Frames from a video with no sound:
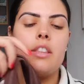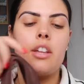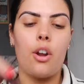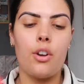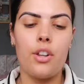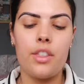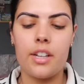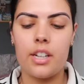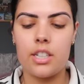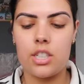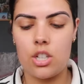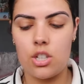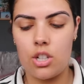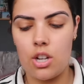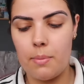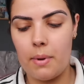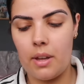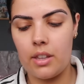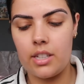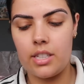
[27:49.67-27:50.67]
The only thing I don't
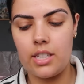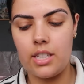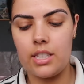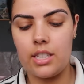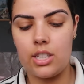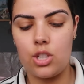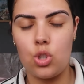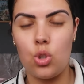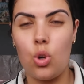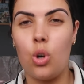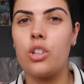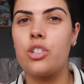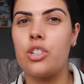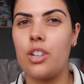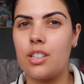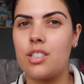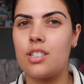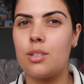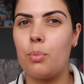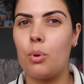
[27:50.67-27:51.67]
know about this is it's not
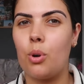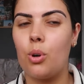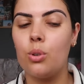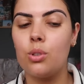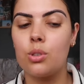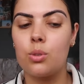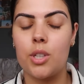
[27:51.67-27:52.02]
adjustable,